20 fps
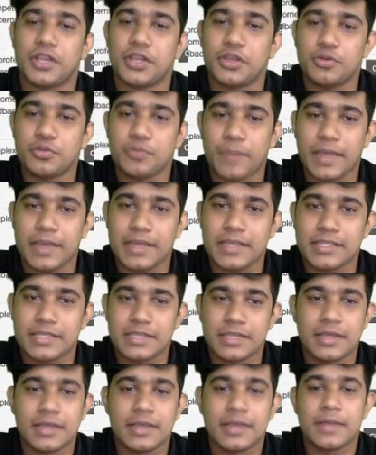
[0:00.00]
to a new
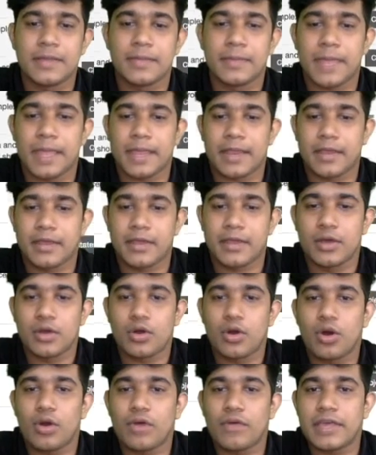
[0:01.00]
page. Then
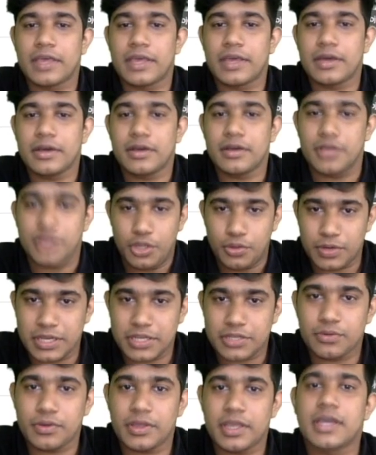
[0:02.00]
over here you
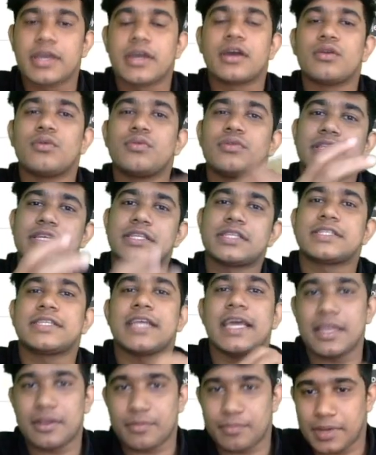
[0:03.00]
need to include the
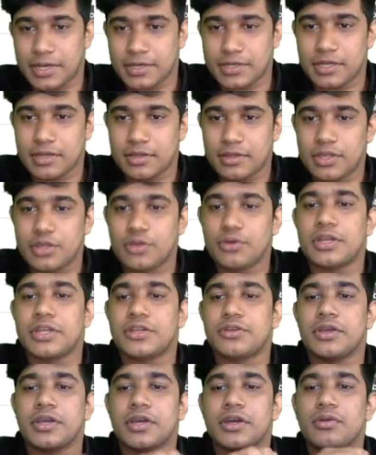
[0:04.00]
statement. You
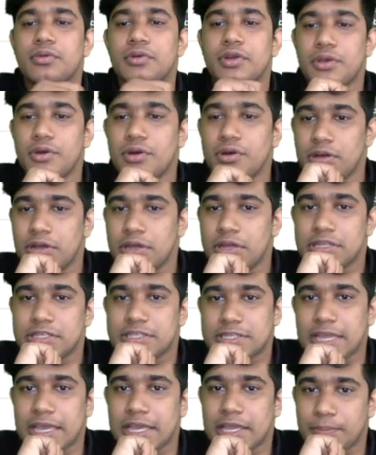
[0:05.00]
need to include your
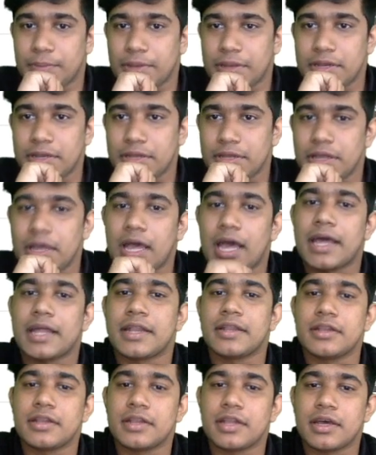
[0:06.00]
statement,
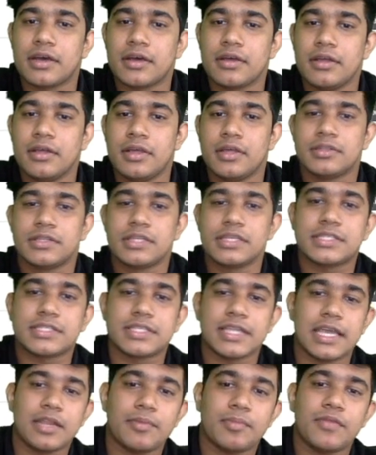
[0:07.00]
and this
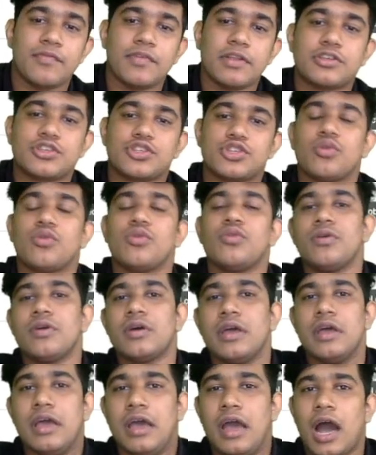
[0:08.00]
statement will
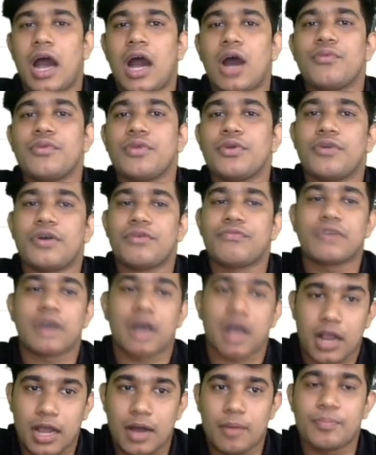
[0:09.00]
show how you have
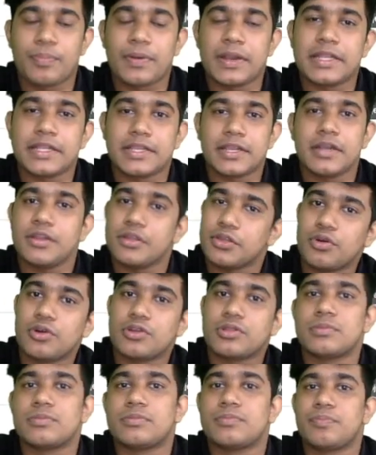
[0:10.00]
completed
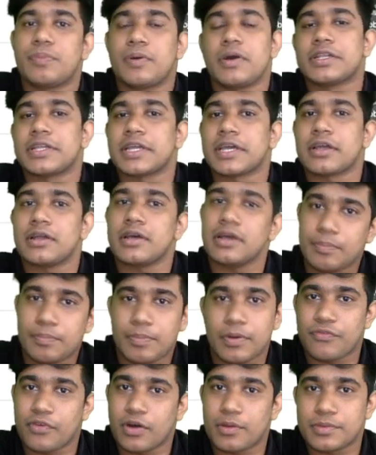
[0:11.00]
your particular
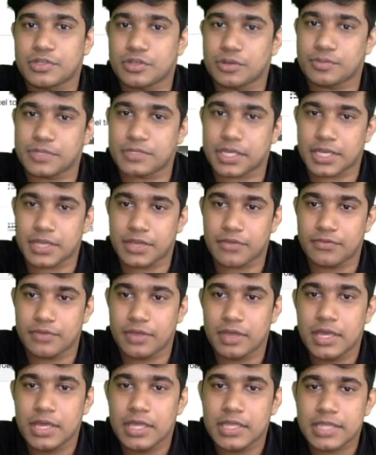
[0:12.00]
performance objective.
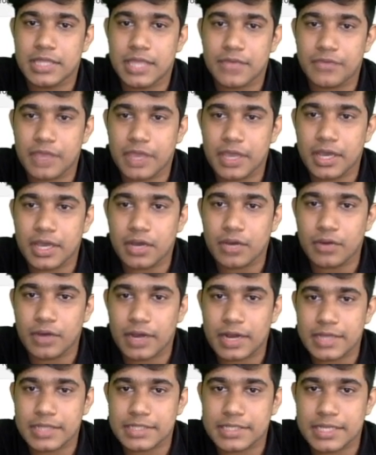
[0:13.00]
They have
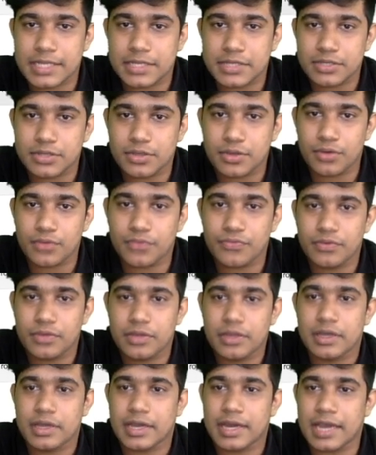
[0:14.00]
included a set of
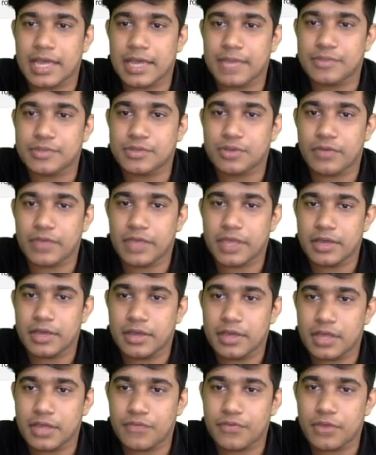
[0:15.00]
claims over
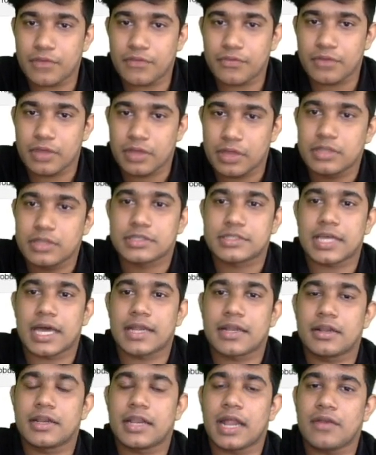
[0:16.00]
here. If you
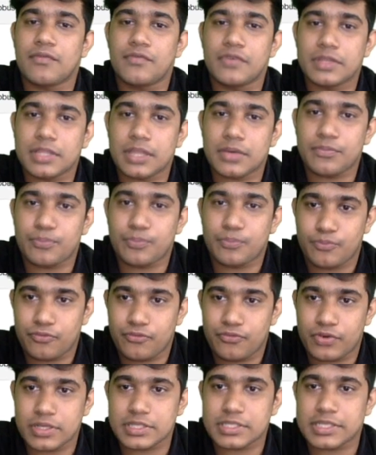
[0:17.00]
have done with the
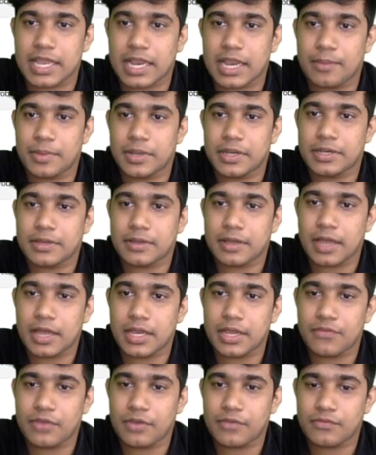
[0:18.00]
first element,
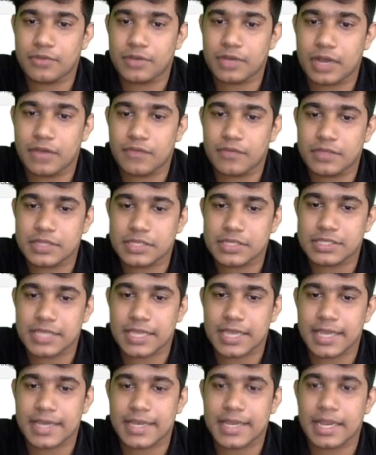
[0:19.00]
and if you have done with the
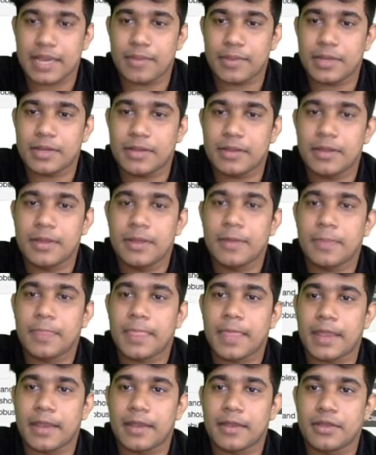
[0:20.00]
second element,
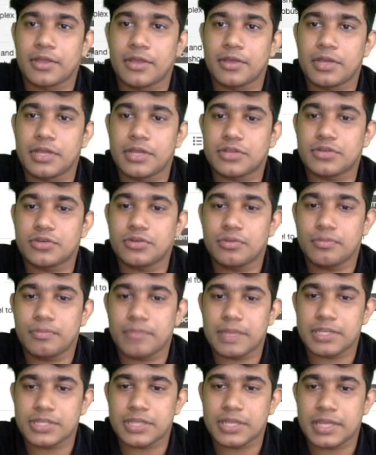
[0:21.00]
then you need to
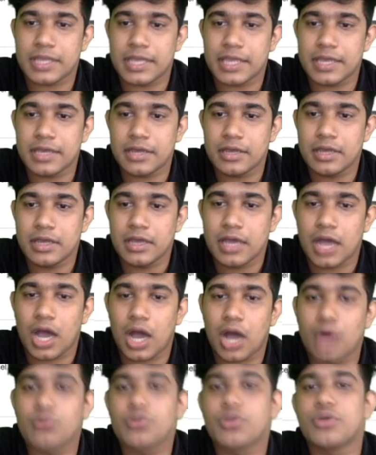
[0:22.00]
mention here
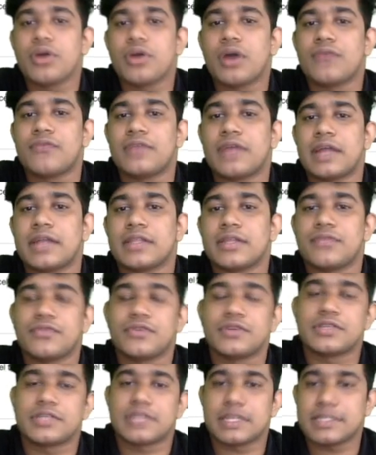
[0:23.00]
how you have done the
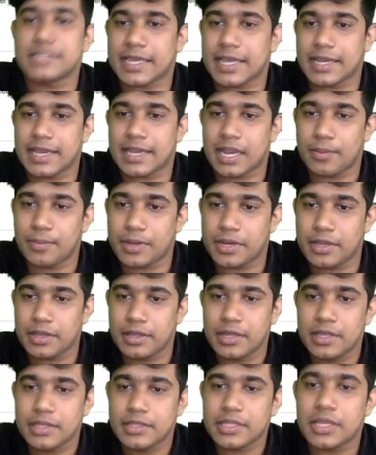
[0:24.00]
first and second element.
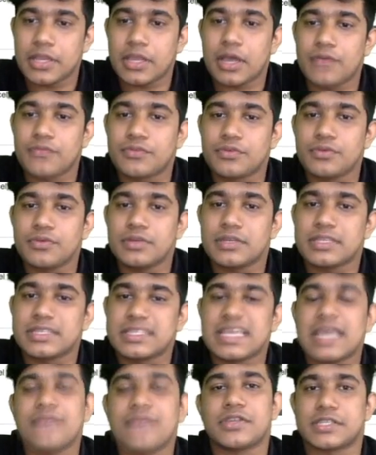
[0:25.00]
Then you have to
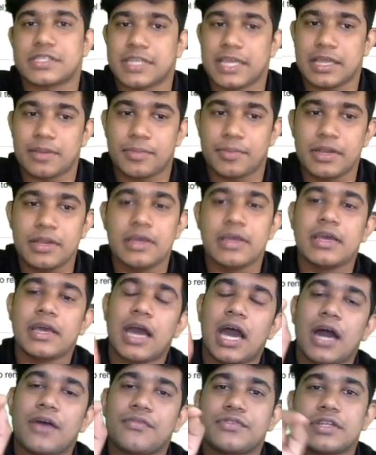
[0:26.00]
save the statement.
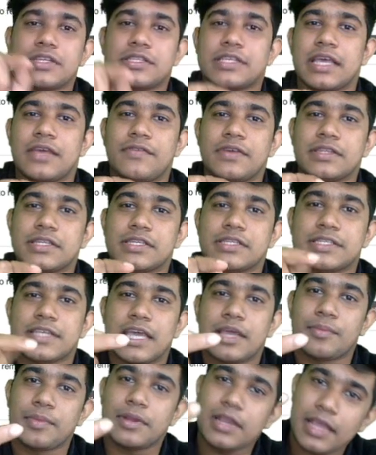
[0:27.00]
After saving the
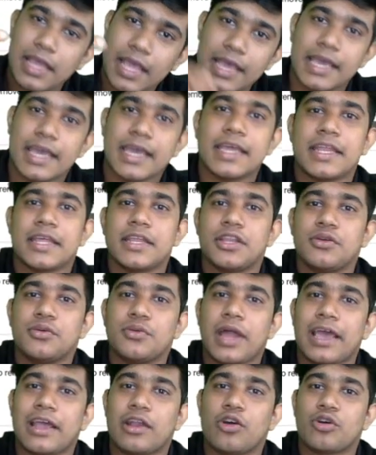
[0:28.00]
statement, again a
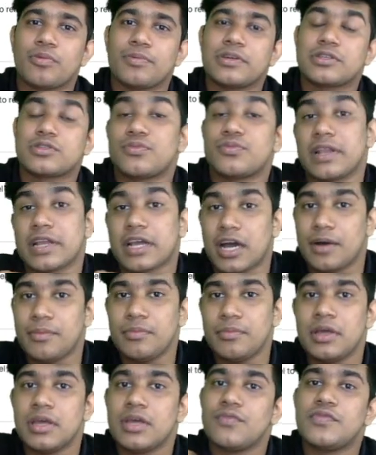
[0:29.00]
new dialog box will
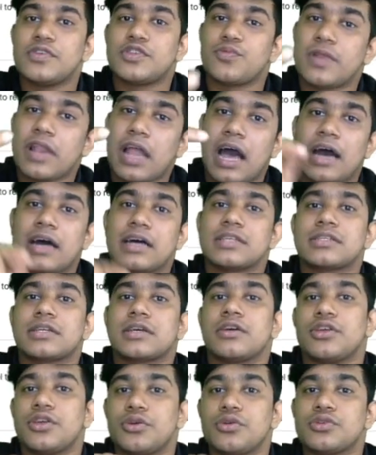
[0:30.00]
come, which will
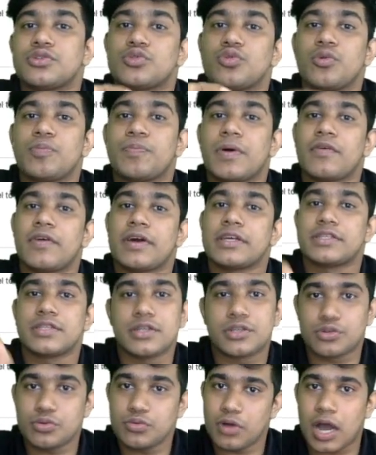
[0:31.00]
ask your
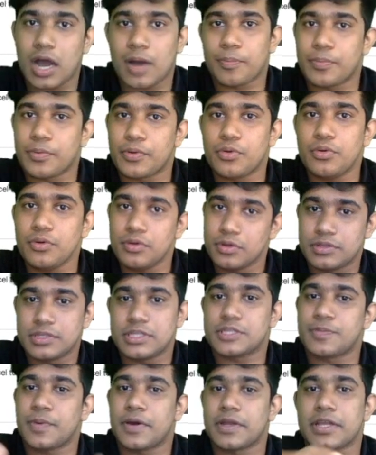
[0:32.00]
supervisor to approve
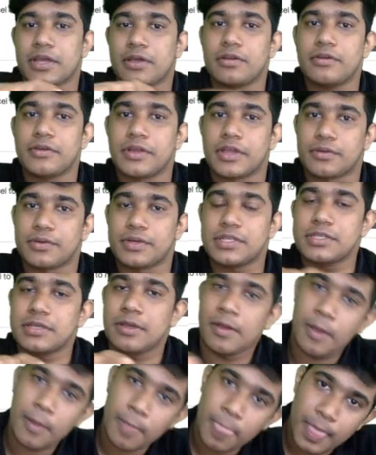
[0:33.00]
this particular
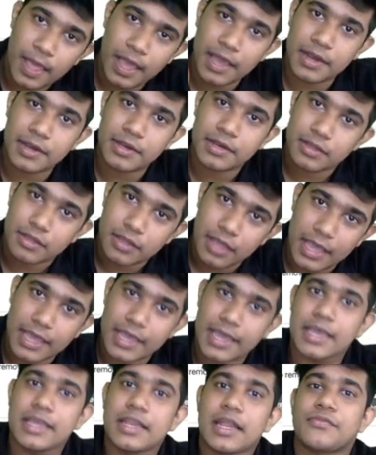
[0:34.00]
request. And
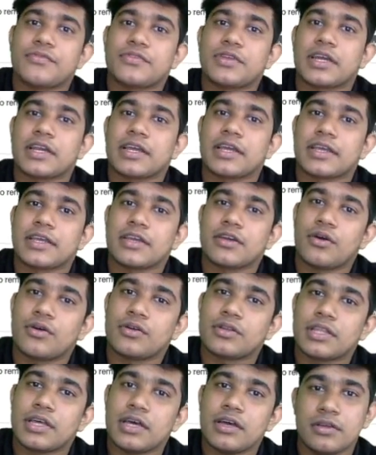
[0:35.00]
again, after clicking
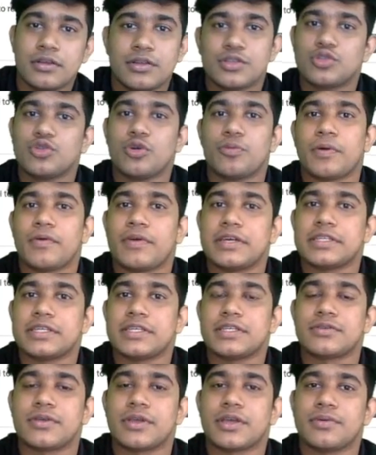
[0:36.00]
on the
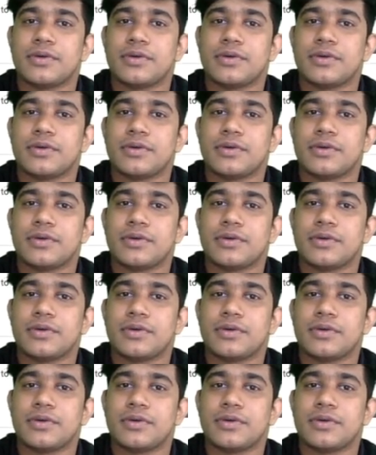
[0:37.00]
supervisor's